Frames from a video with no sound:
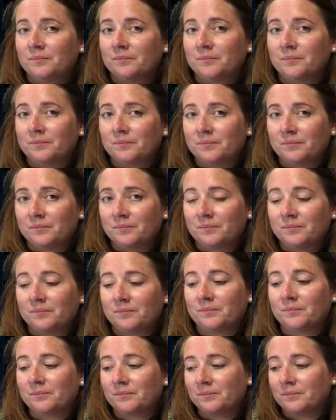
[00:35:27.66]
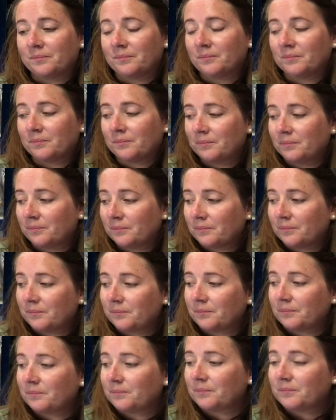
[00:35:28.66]

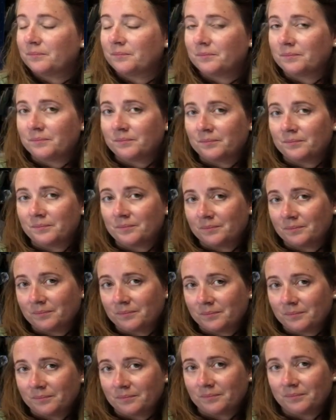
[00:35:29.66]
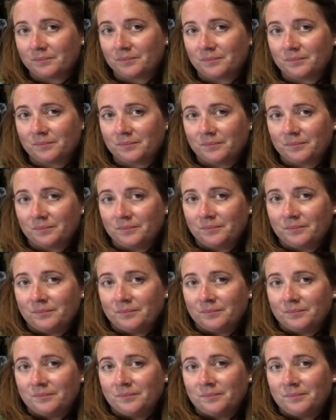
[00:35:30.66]

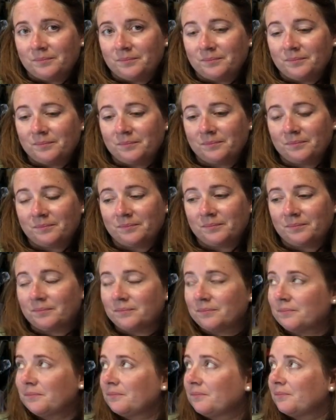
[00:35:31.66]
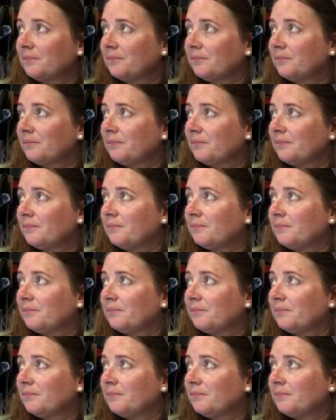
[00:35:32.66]
The person shown says nothing.